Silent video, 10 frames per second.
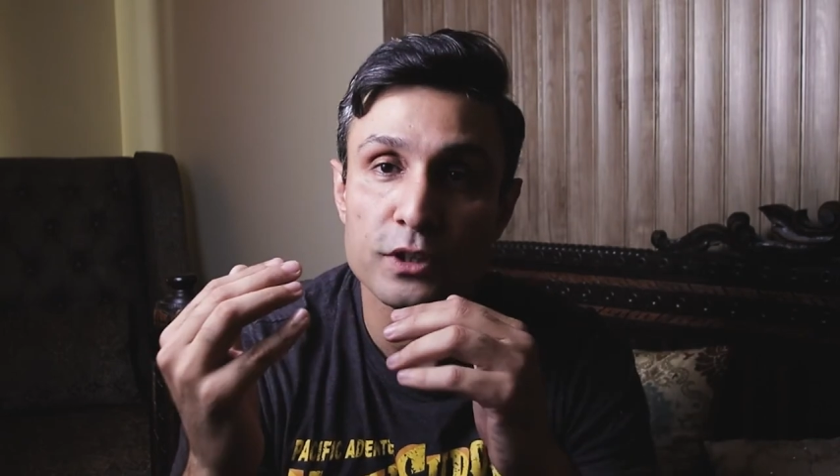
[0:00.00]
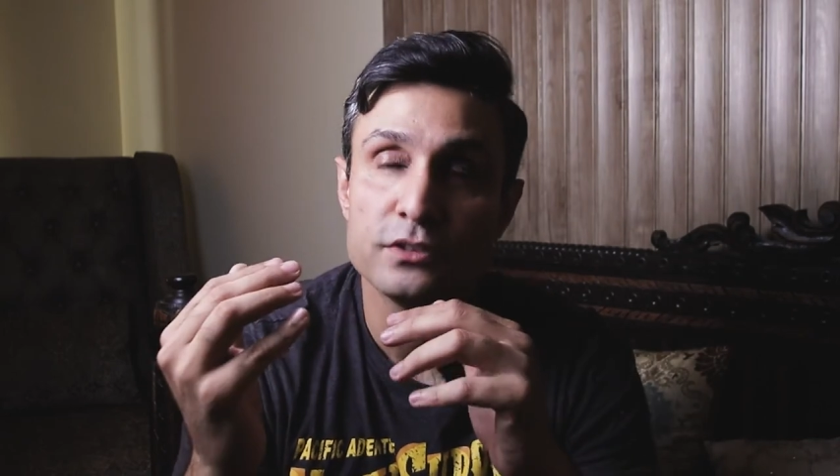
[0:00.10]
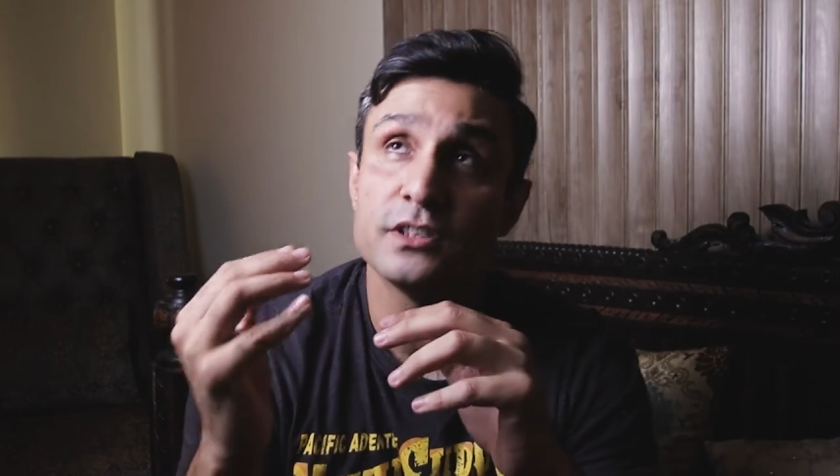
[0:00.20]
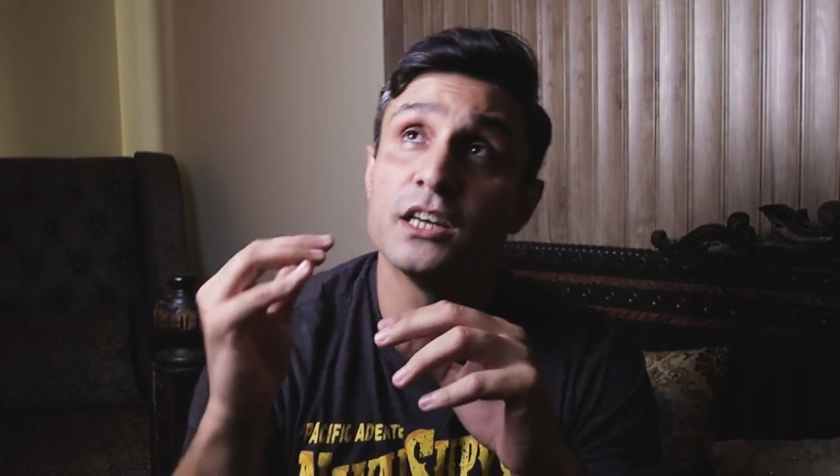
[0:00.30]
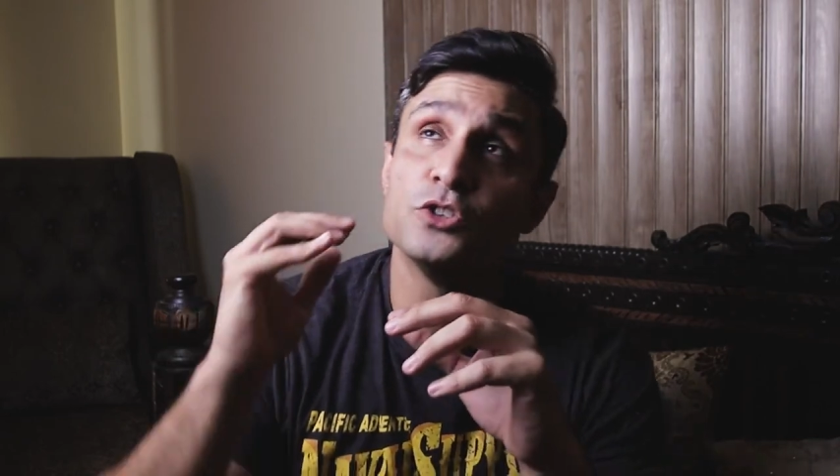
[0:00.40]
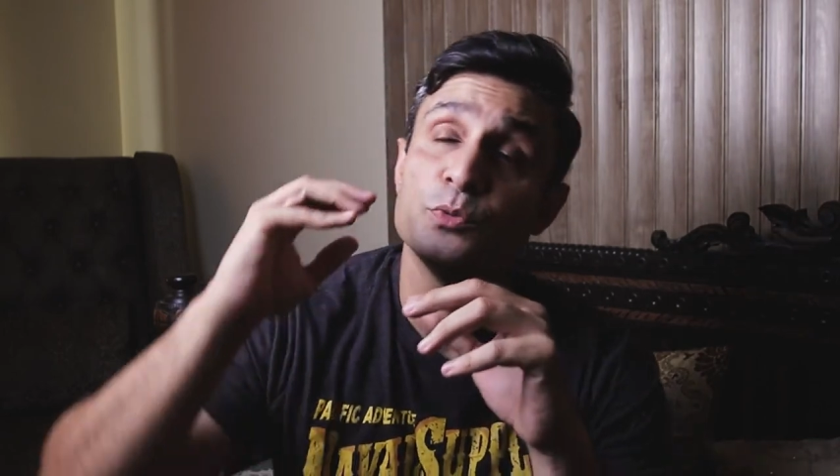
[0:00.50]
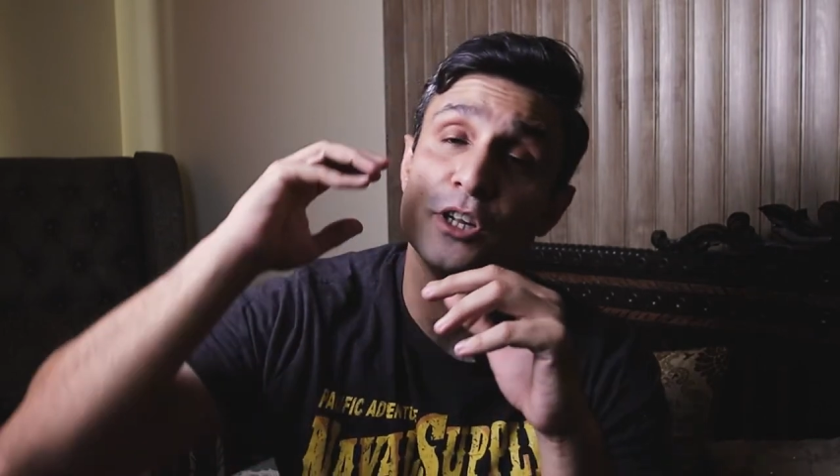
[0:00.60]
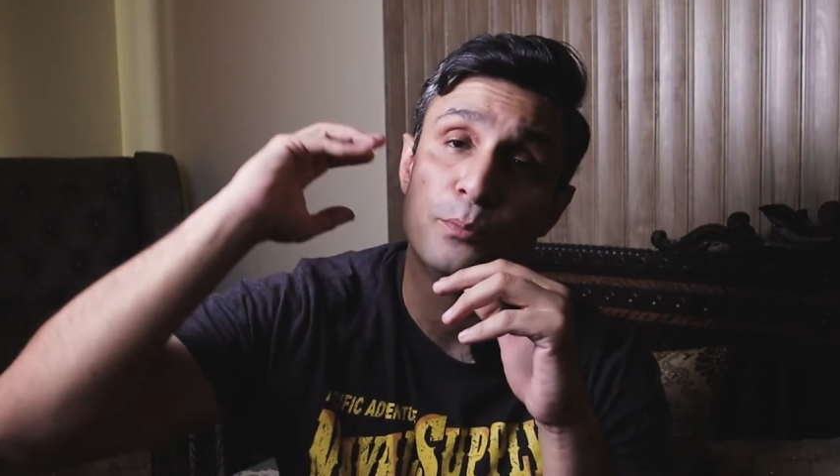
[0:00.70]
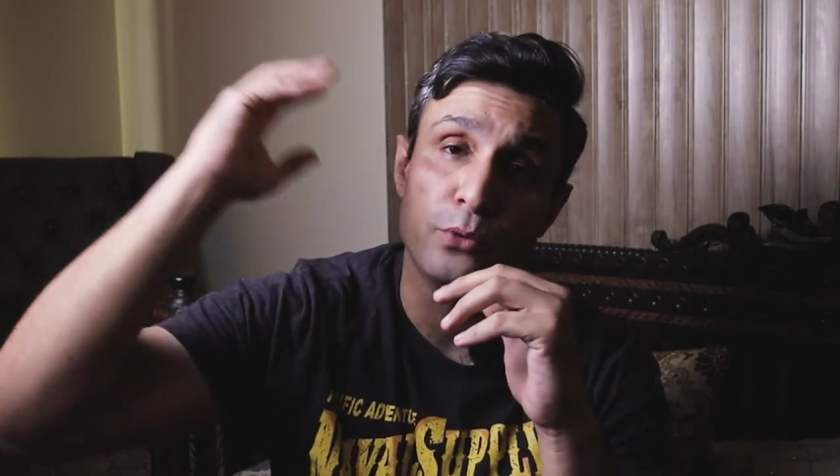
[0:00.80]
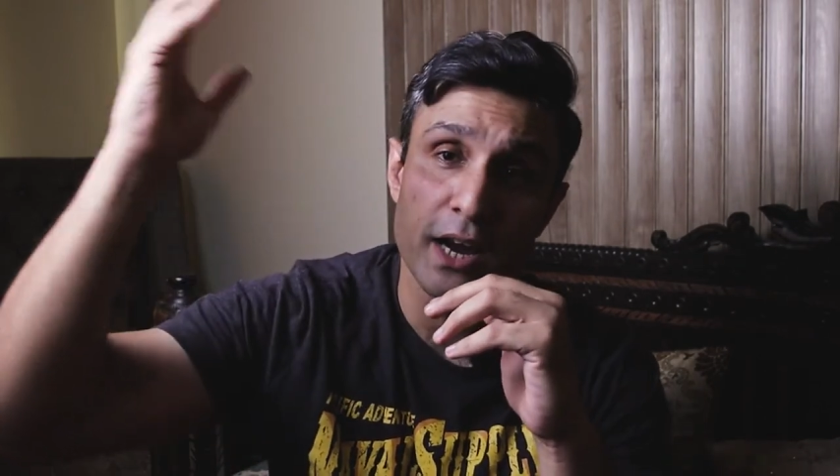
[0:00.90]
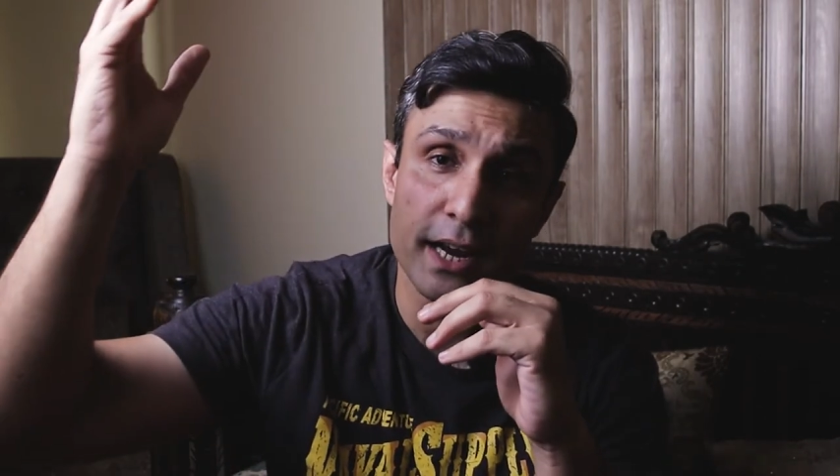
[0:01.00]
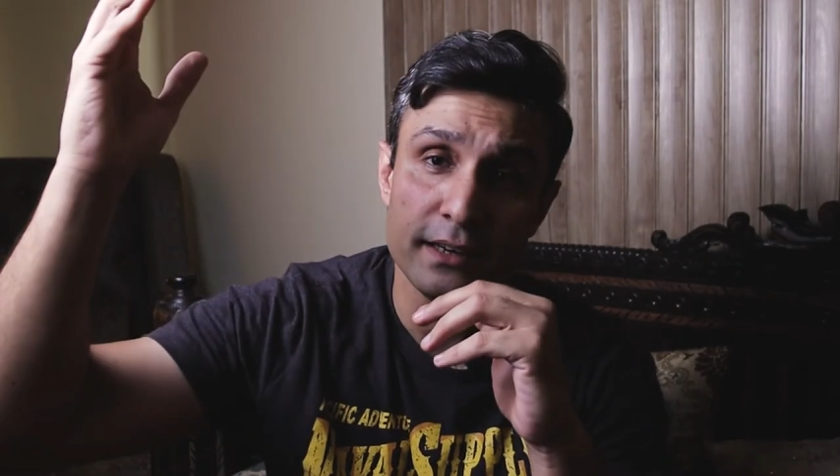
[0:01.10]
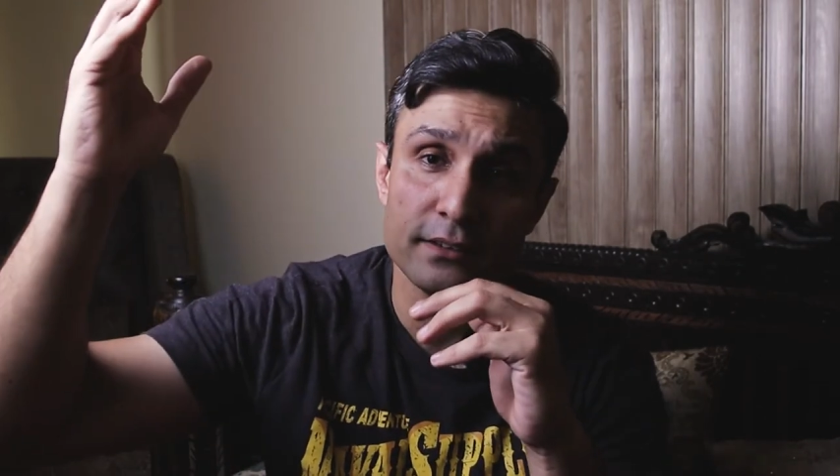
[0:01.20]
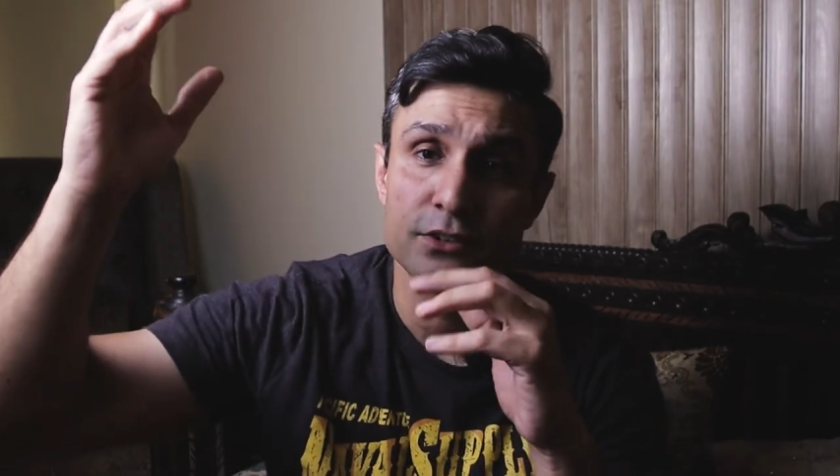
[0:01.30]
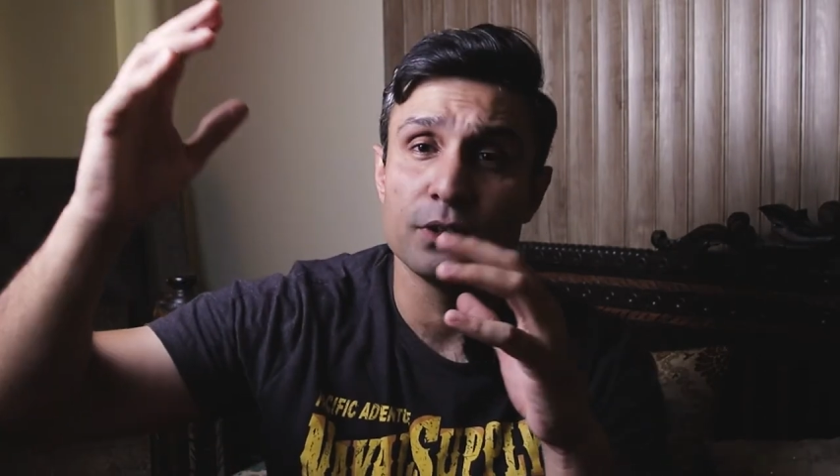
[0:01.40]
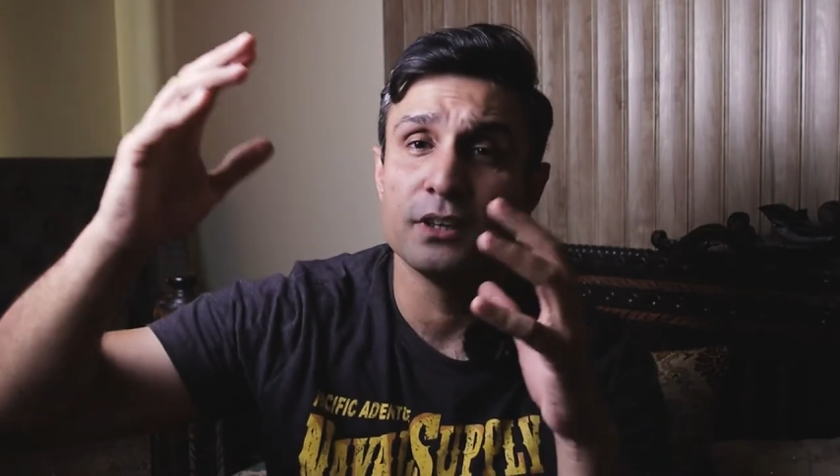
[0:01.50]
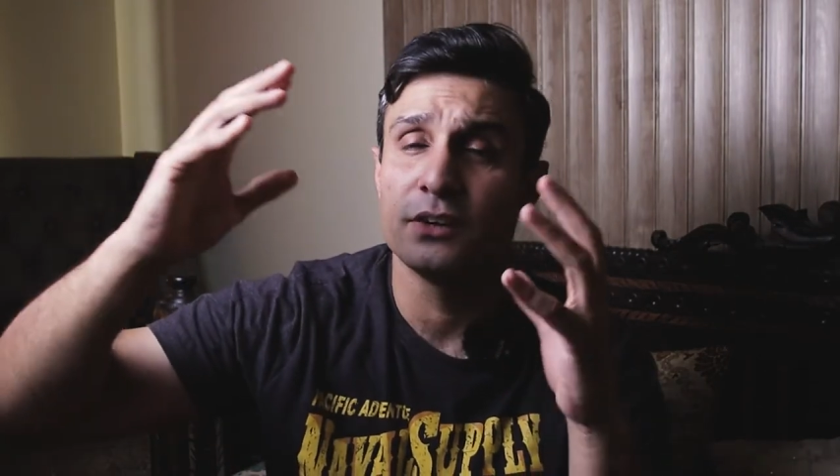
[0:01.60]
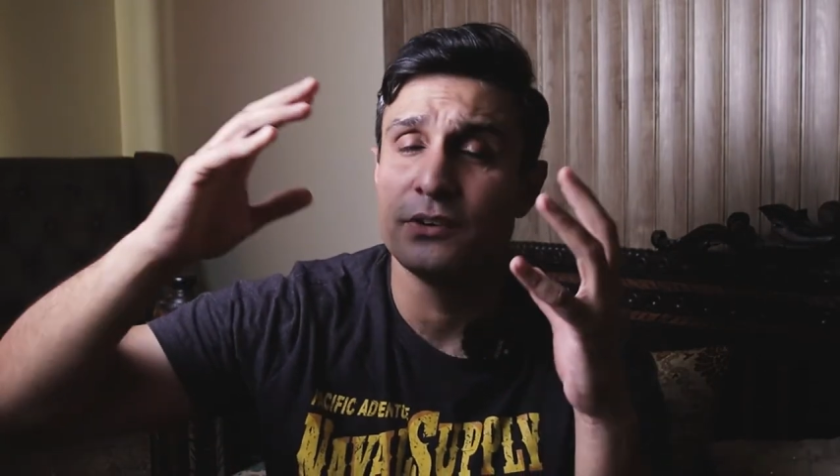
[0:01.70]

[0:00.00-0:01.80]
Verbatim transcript: the sun is pretty bright, it's gonna